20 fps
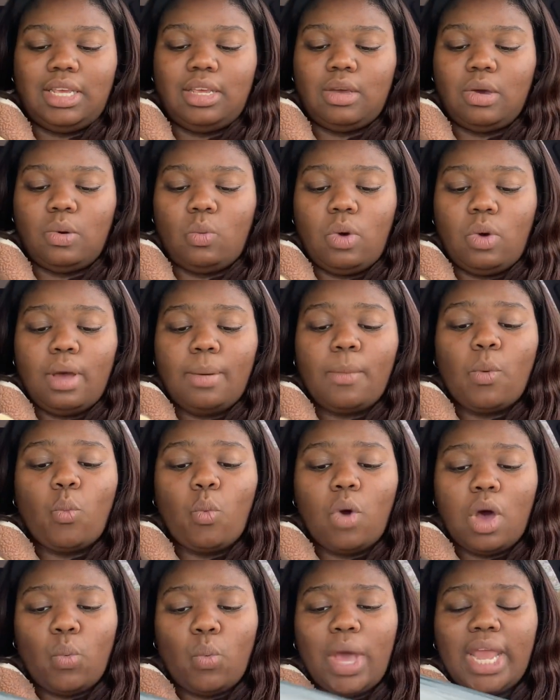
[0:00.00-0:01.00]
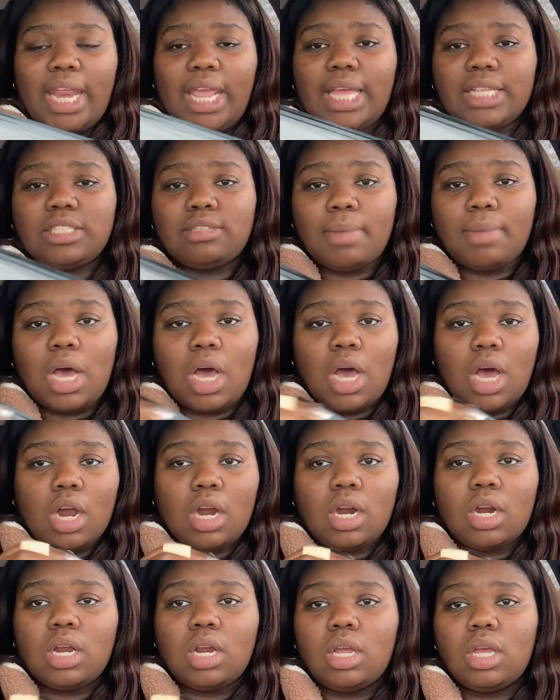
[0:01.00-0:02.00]
One way to get to my
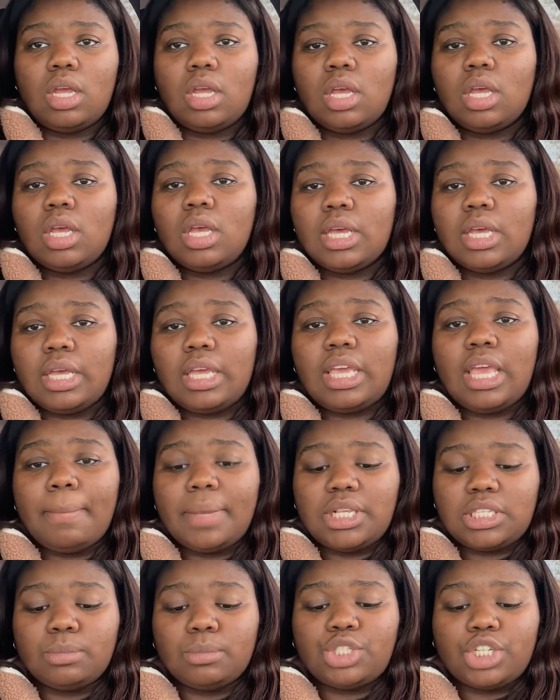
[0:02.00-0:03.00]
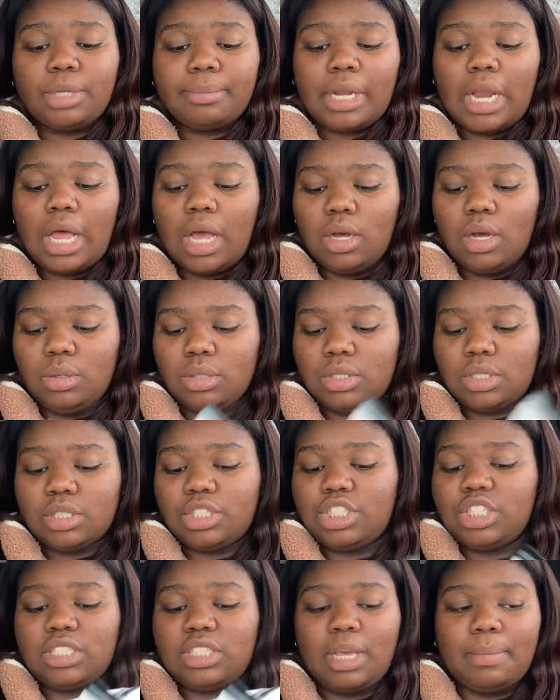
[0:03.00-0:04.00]
heart. Give me some gym clothes.
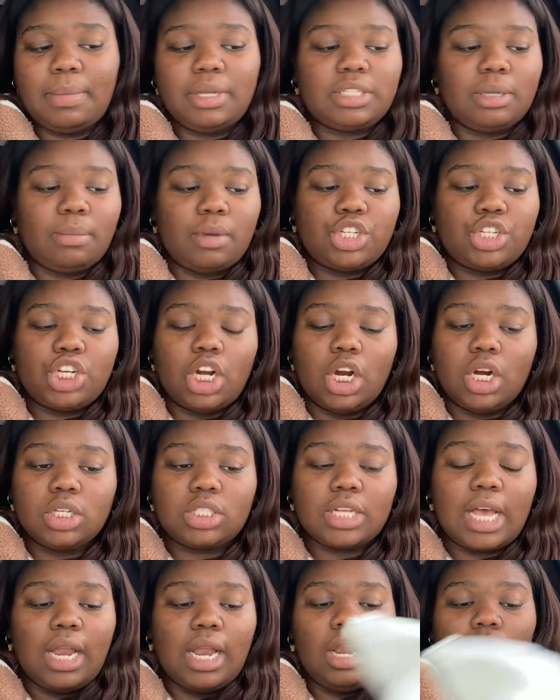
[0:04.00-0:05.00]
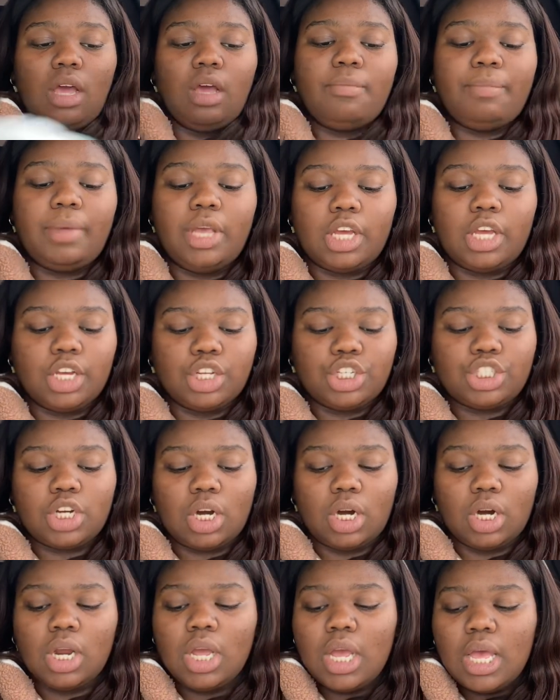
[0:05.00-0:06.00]
Just give me some shirts. I love me a good
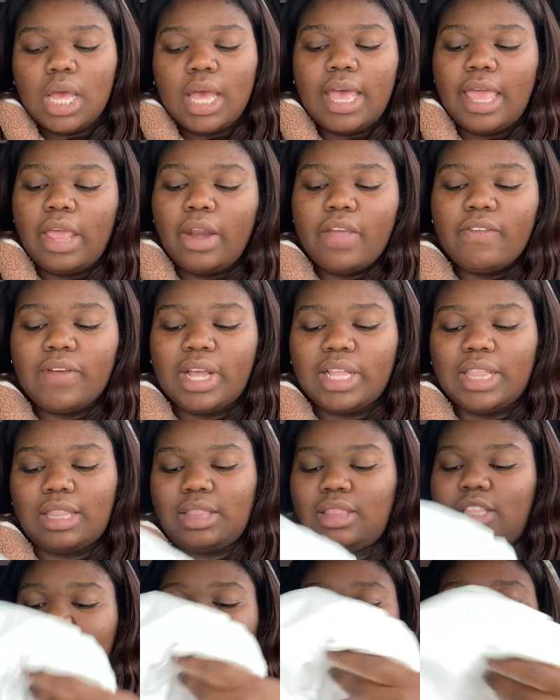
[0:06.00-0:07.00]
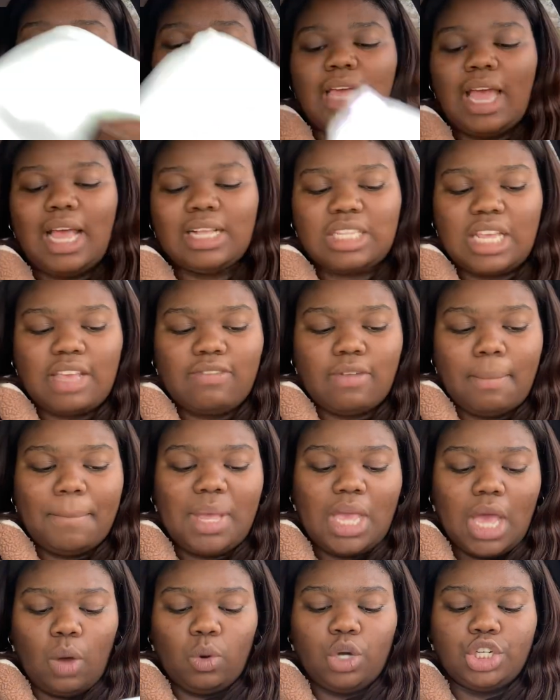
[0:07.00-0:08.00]
shirt. It ain't even, nothing has to even
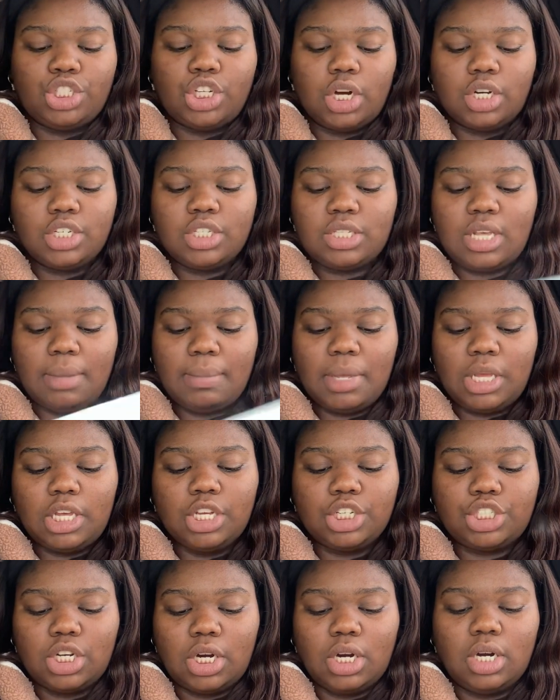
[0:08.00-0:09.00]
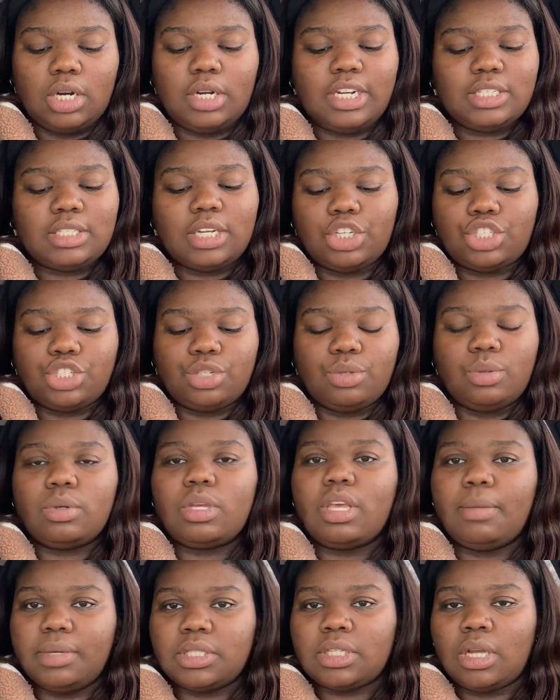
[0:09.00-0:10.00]
be on a shirt. Just give me a good shirt. That's not true.
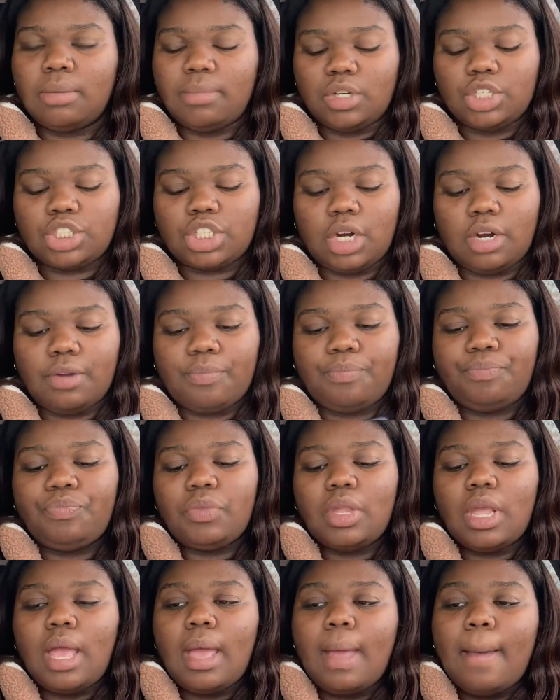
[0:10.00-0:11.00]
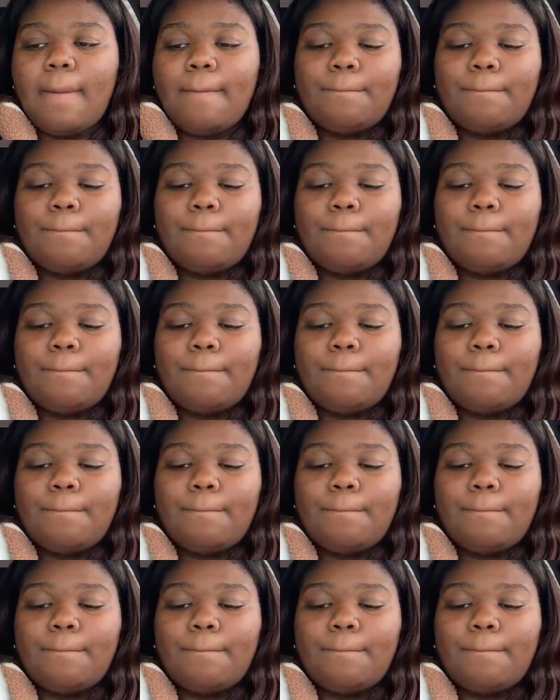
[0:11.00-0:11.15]
Give me something on a shirt.